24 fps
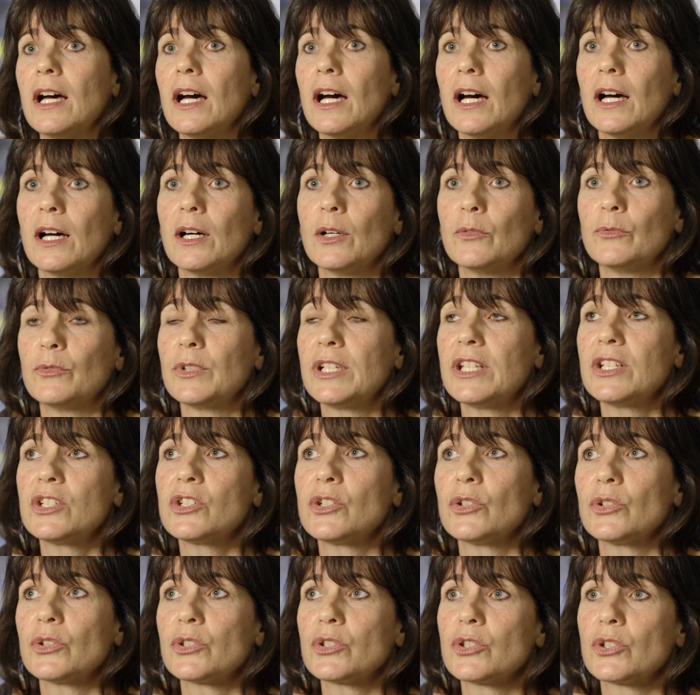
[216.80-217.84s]

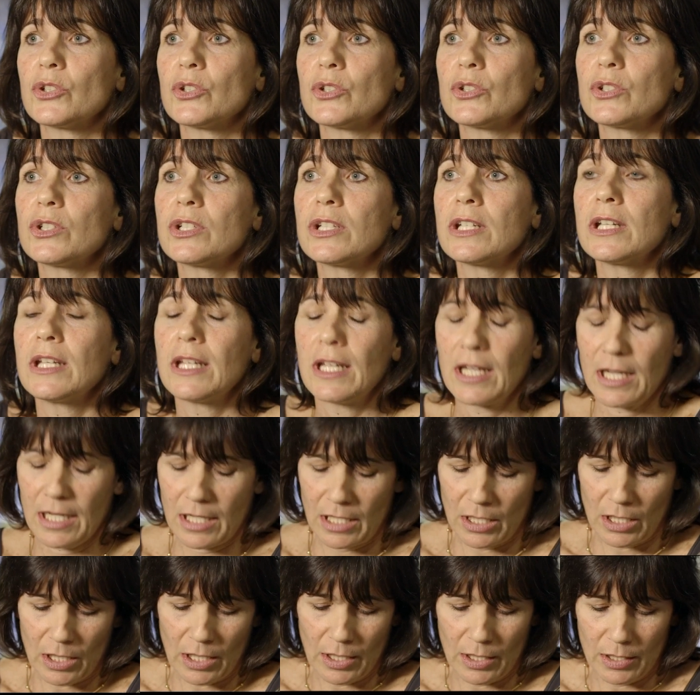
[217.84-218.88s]
researchers
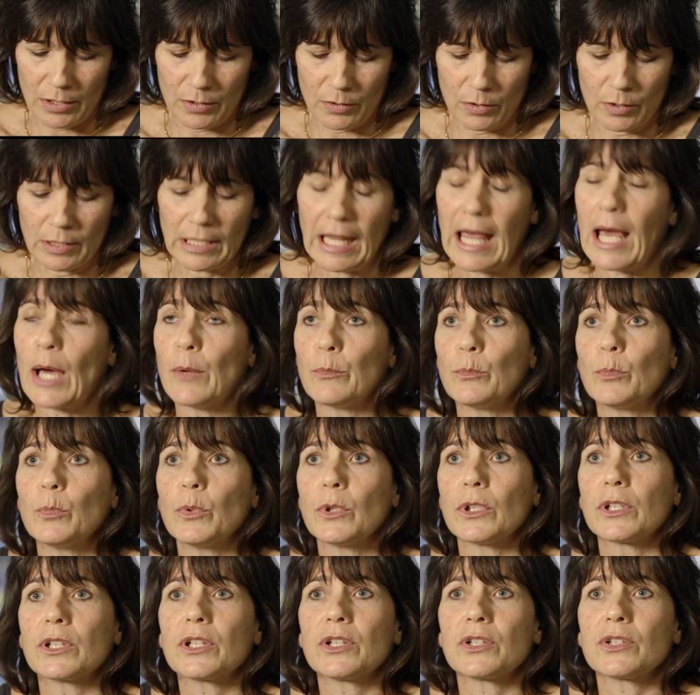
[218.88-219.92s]
and lab
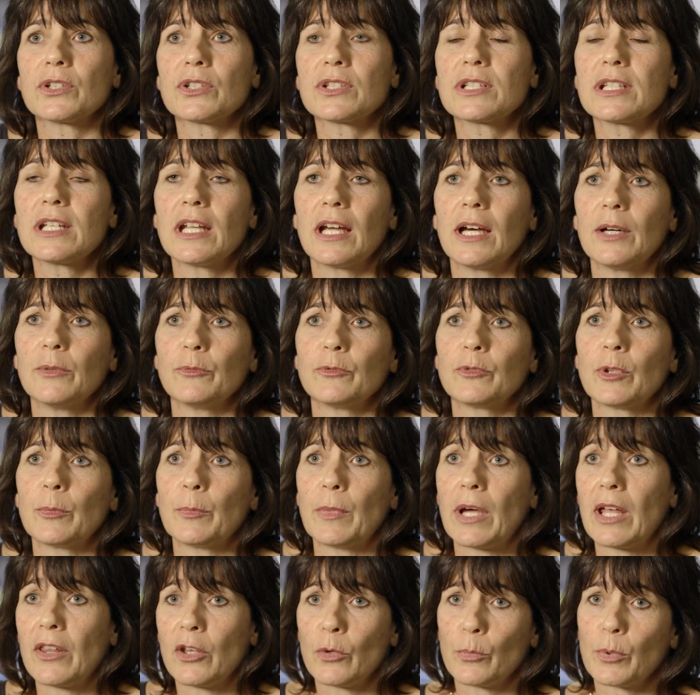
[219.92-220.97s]
workers
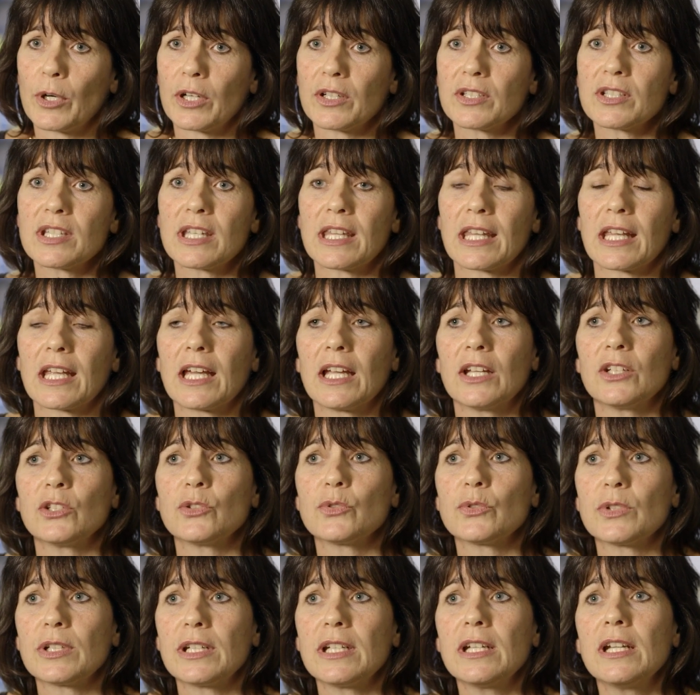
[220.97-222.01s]
from other parts of the
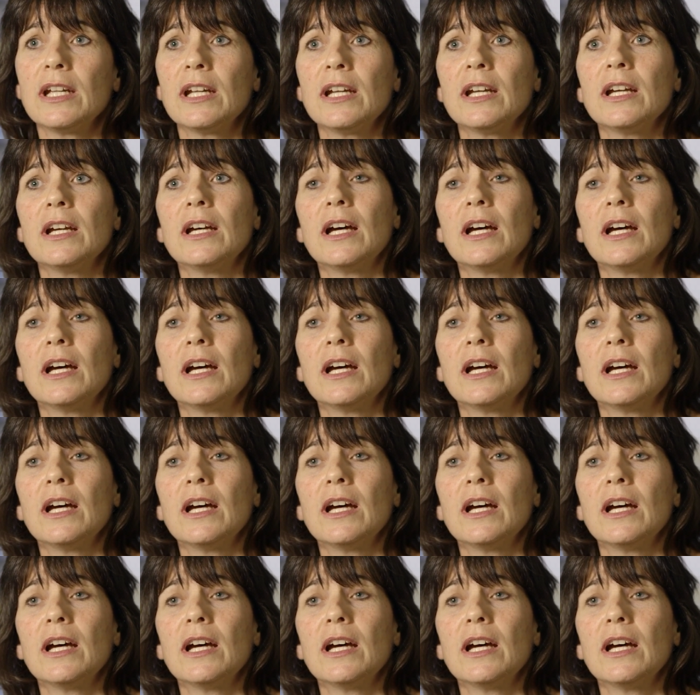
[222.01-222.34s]
country